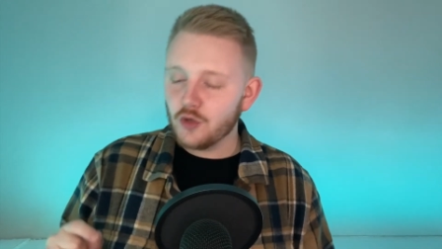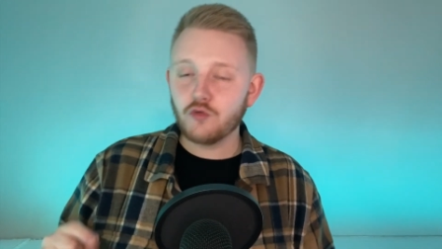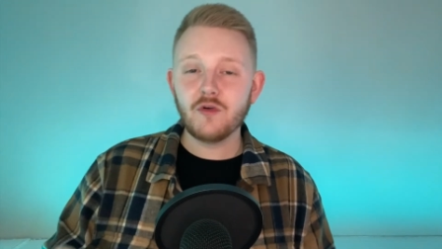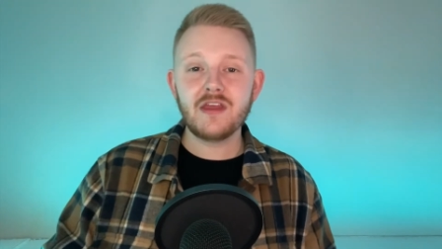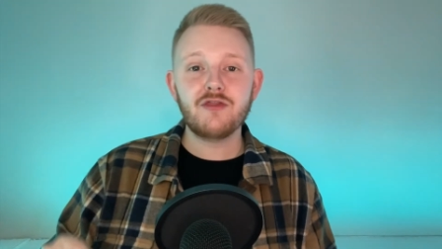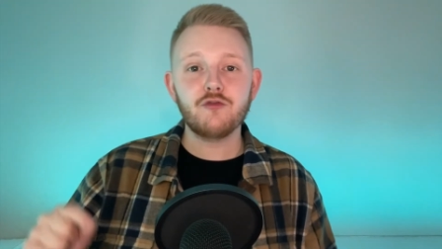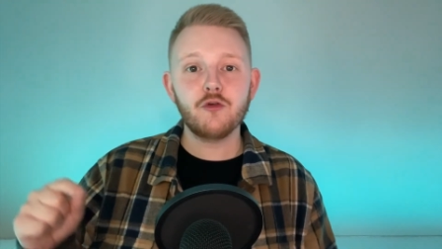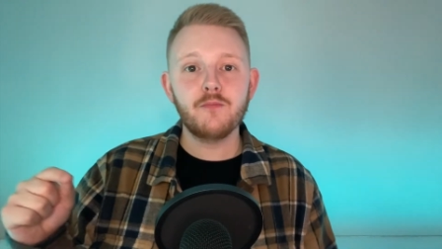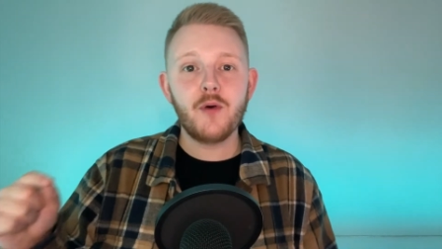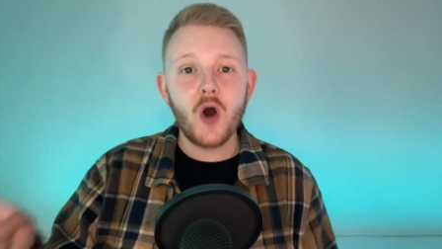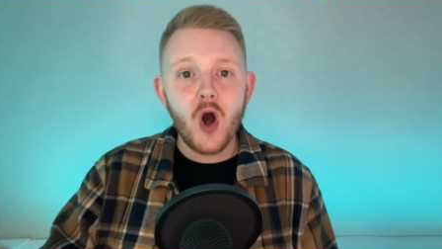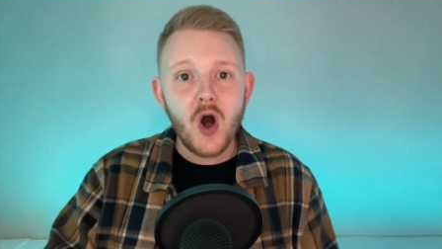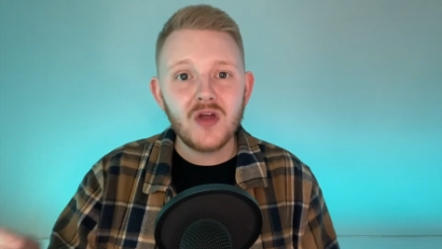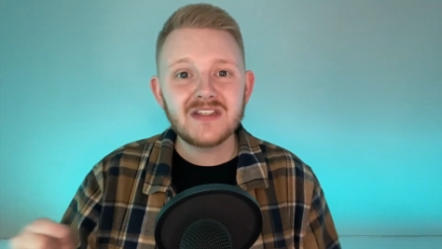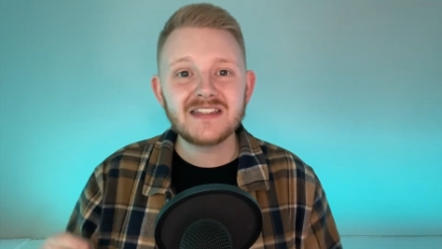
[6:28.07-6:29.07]
You'll read through
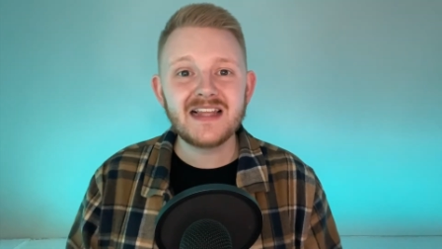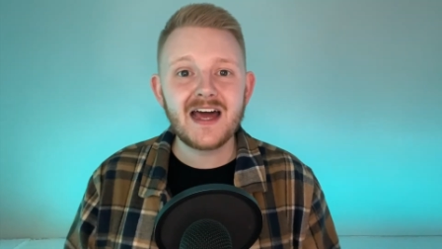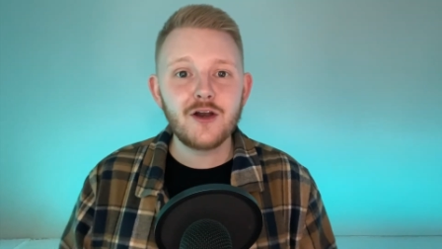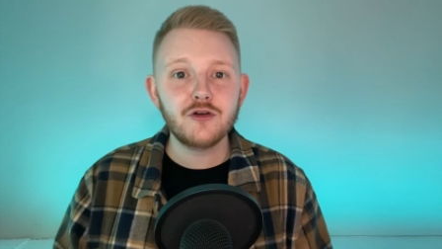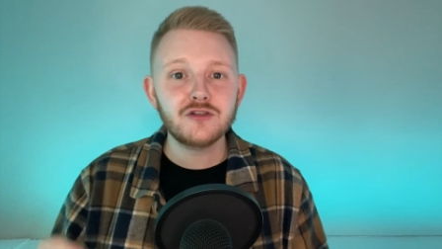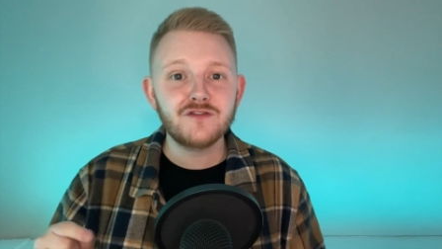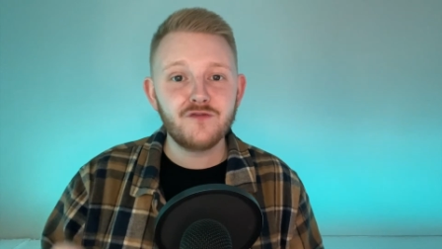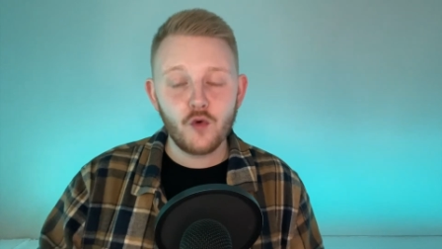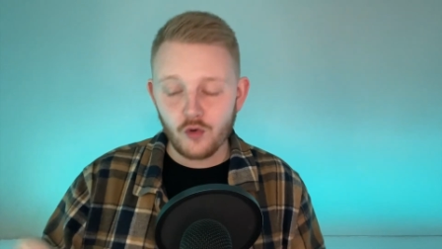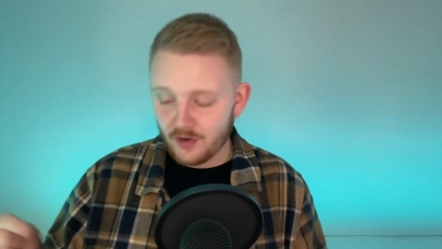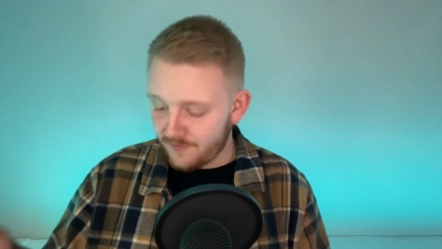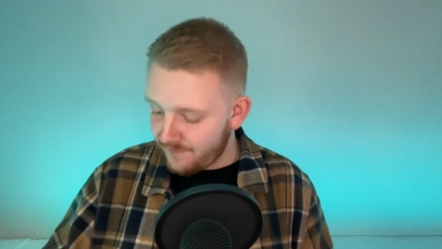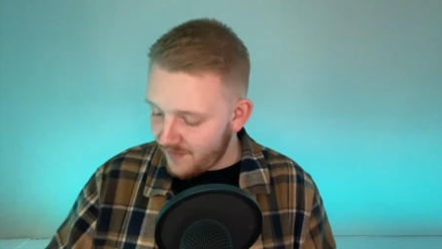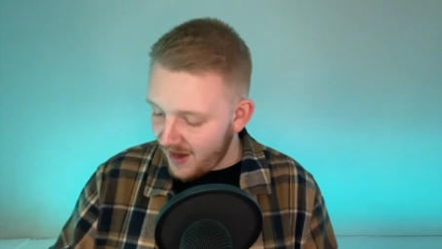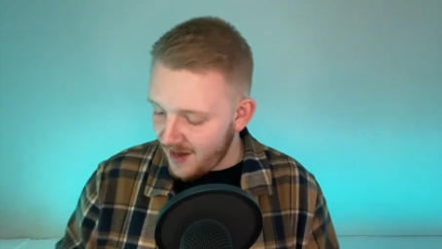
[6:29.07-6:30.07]
Paul's letters four
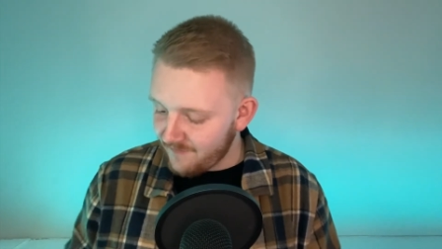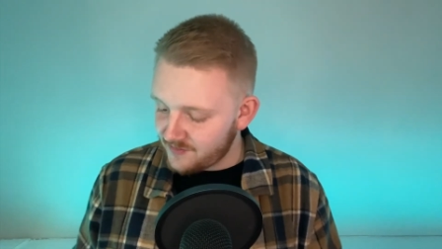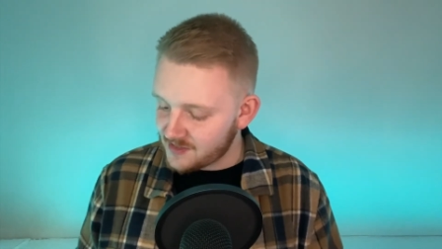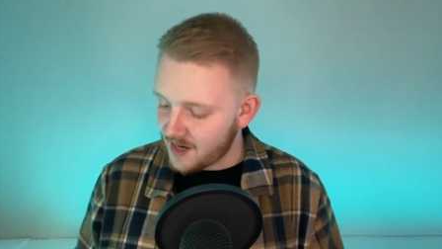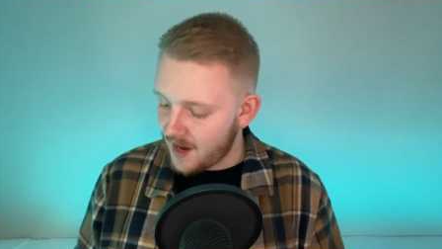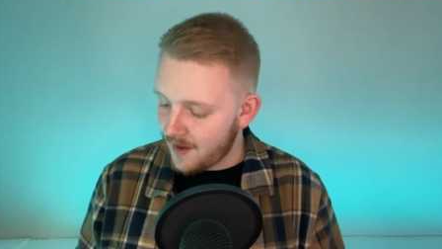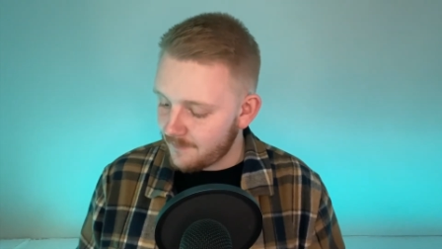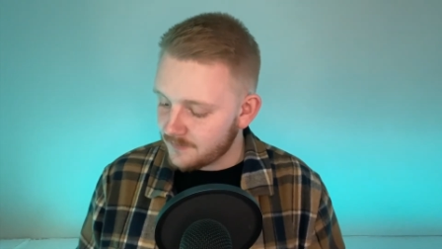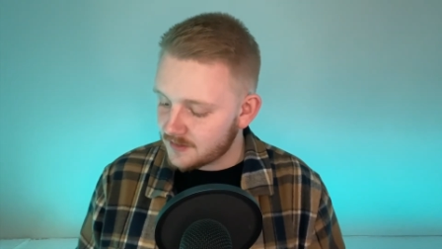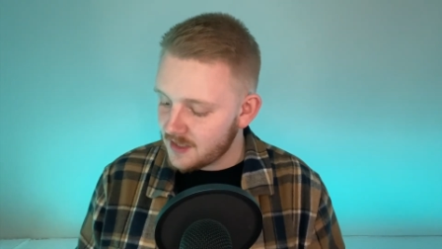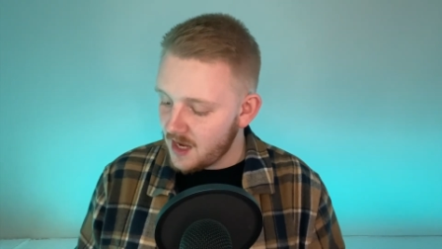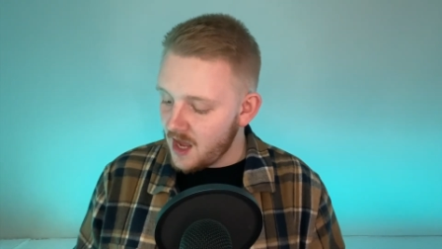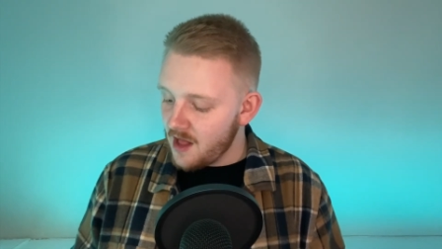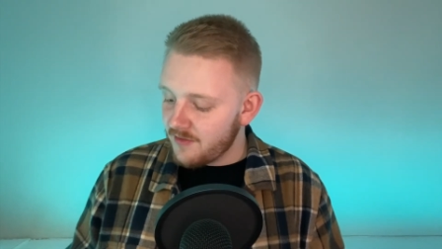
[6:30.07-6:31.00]
to five times,